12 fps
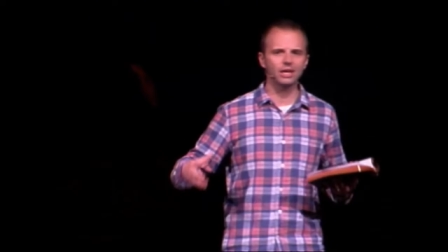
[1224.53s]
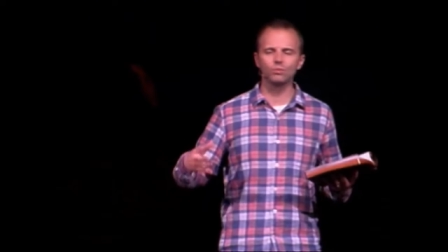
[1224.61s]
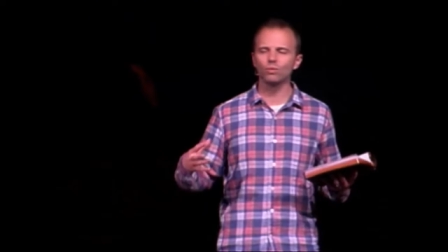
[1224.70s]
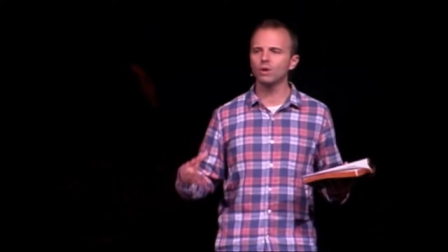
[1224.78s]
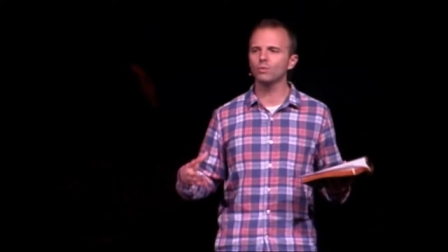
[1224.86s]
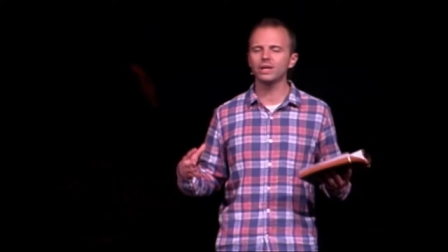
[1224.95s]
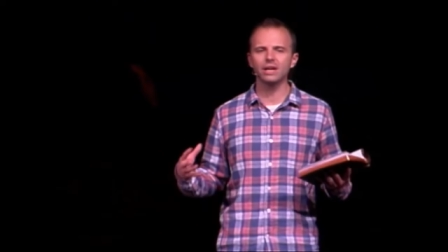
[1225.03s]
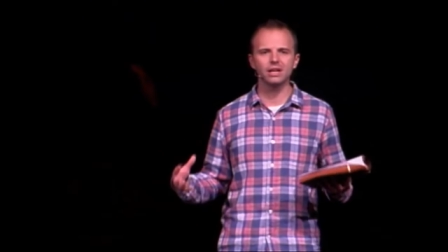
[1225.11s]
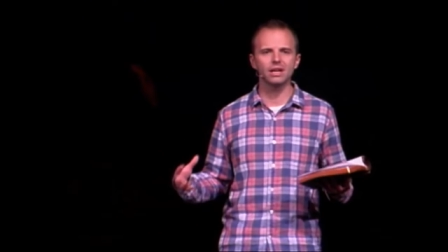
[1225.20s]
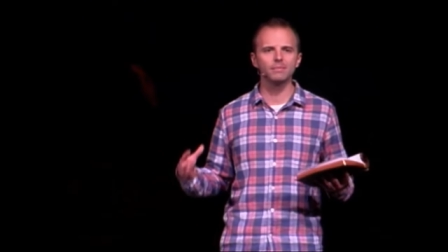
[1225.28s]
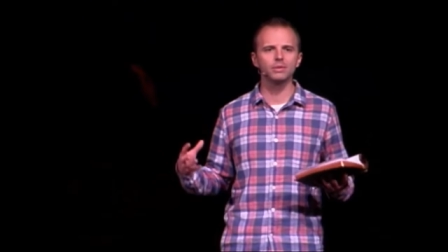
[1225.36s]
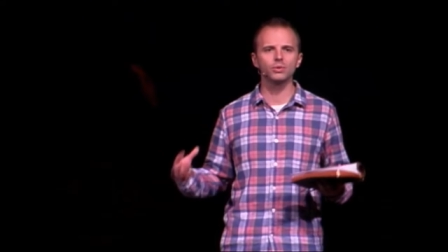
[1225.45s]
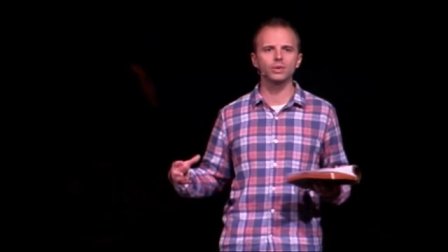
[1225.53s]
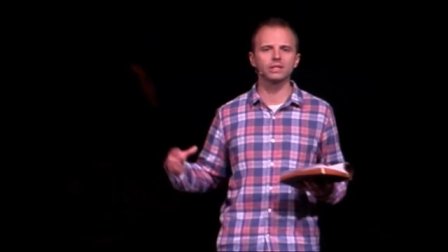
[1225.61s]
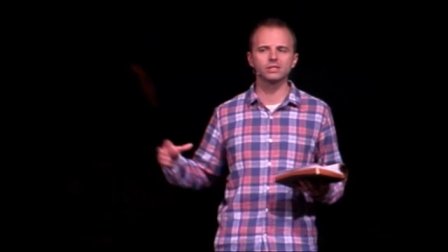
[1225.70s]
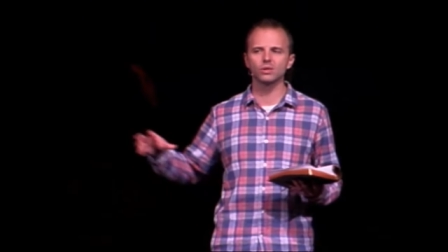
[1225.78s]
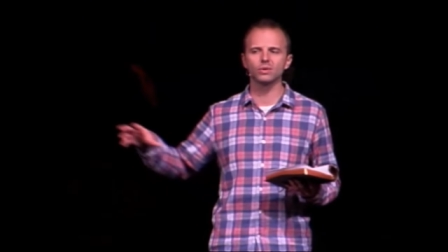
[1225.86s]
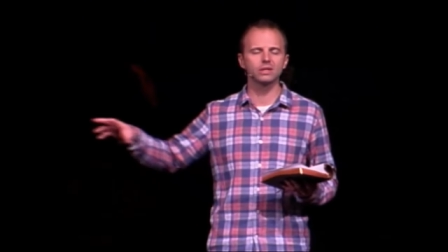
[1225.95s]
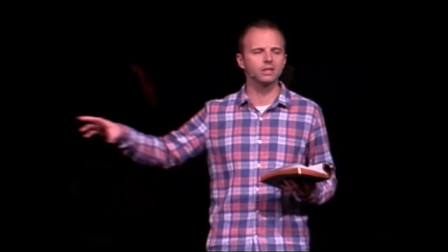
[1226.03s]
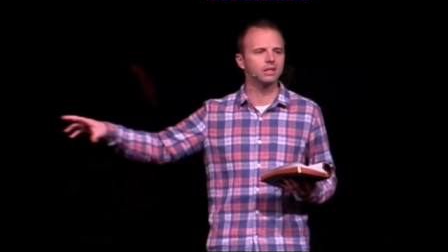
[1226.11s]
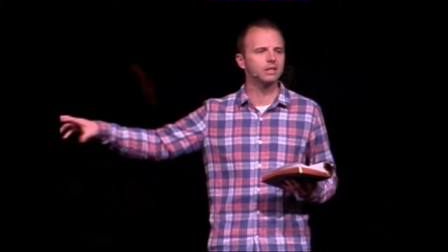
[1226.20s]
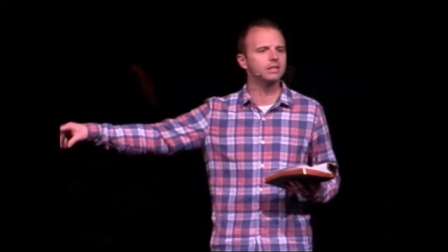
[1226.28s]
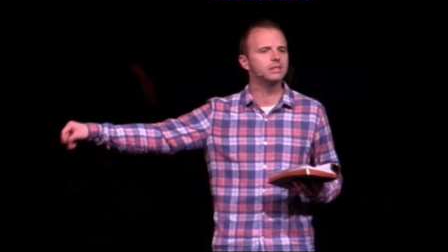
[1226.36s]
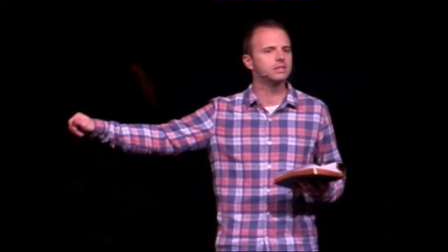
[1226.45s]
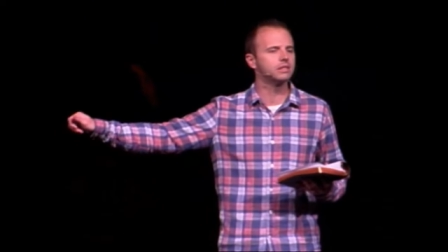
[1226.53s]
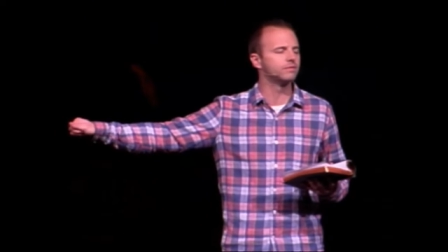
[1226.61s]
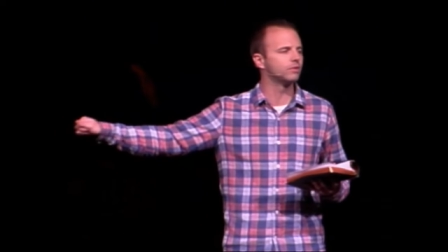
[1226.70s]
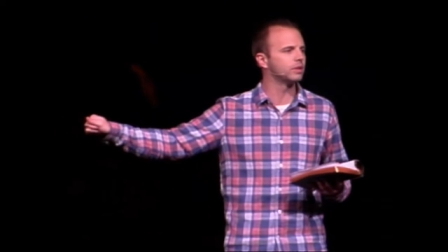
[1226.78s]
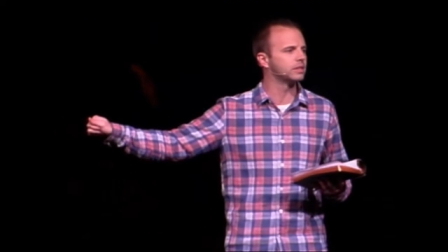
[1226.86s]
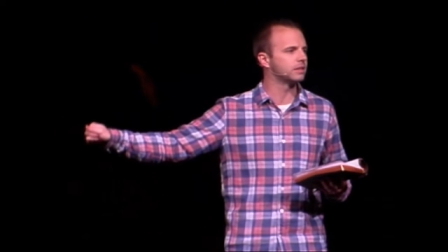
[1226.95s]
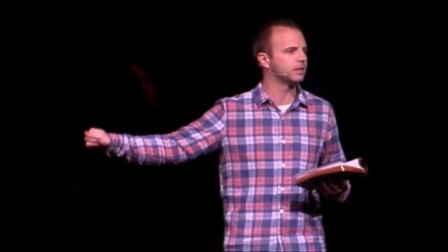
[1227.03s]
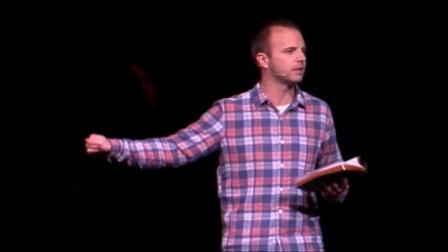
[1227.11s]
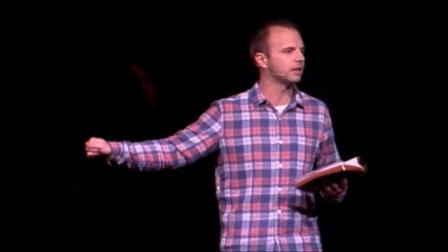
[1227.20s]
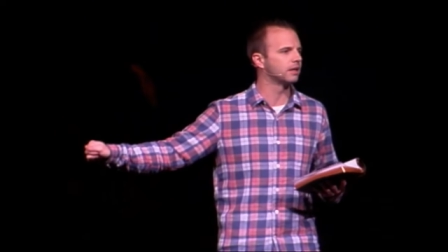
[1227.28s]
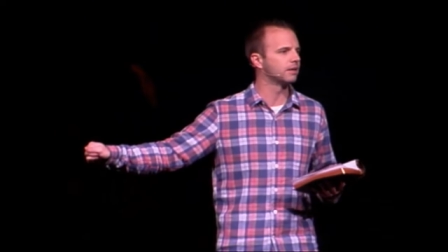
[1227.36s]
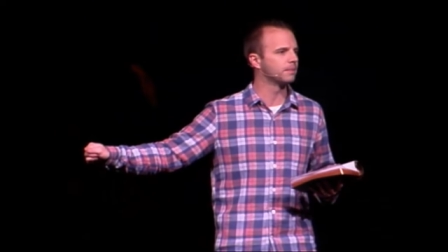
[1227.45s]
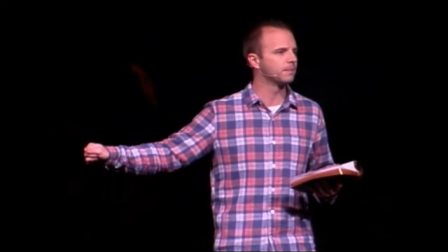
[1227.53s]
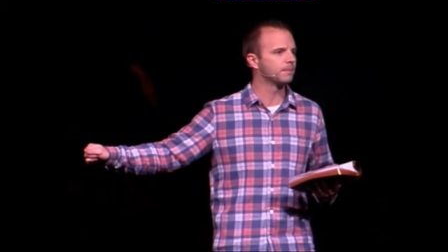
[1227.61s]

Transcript: and what we end up doing is going to the easiest voice to hear.